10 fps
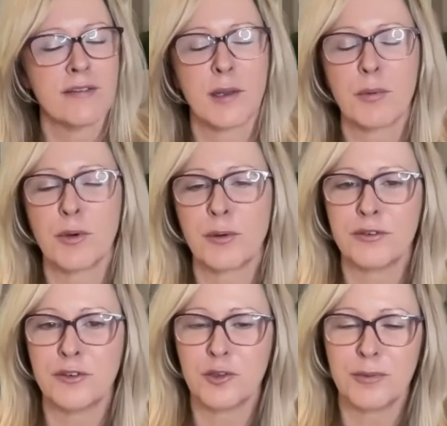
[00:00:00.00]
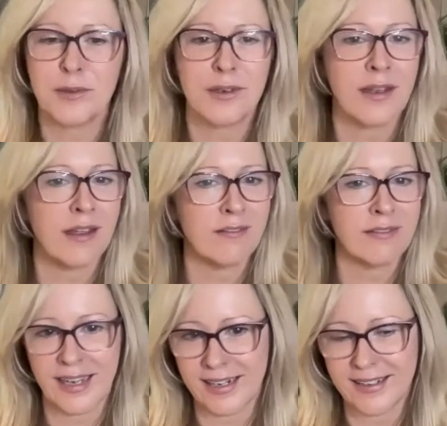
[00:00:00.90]
estate broker introduced me to a
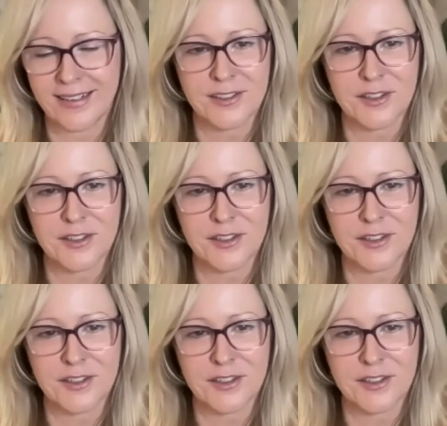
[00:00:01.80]
lovely lady.